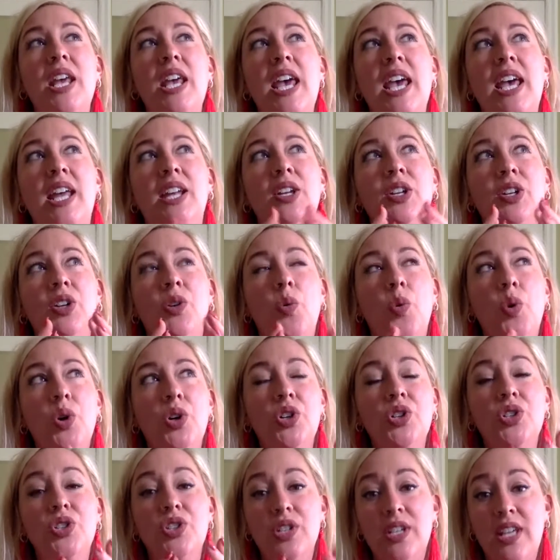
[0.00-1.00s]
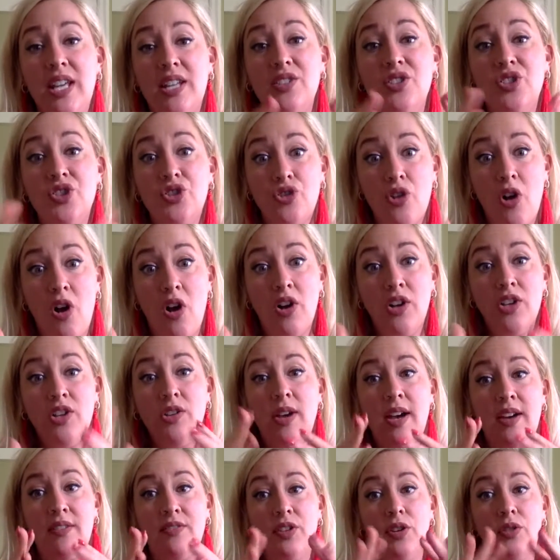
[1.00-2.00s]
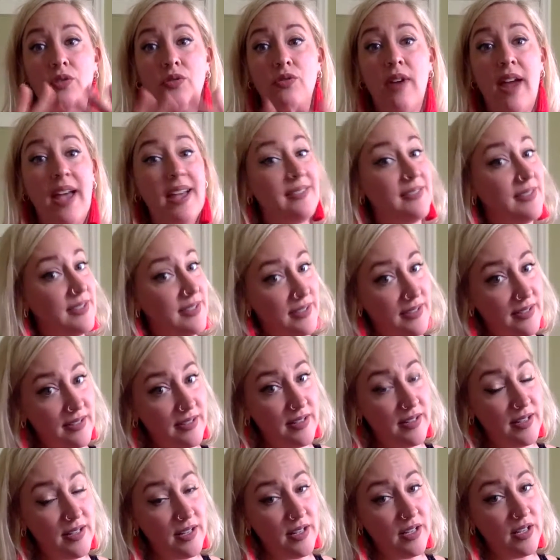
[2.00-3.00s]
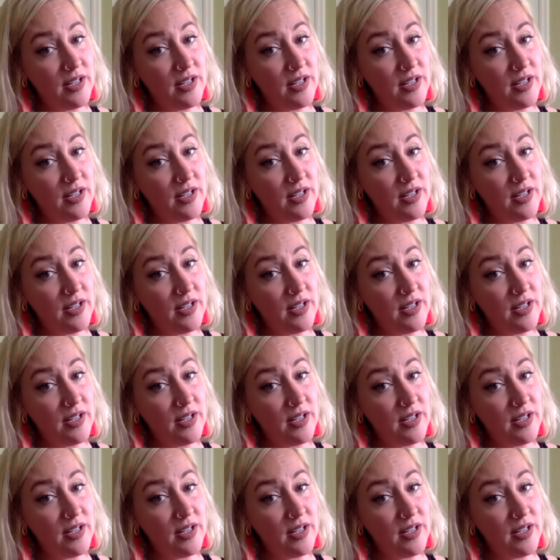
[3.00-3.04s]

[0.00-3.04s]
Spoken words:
in order to get strong, you have to rest,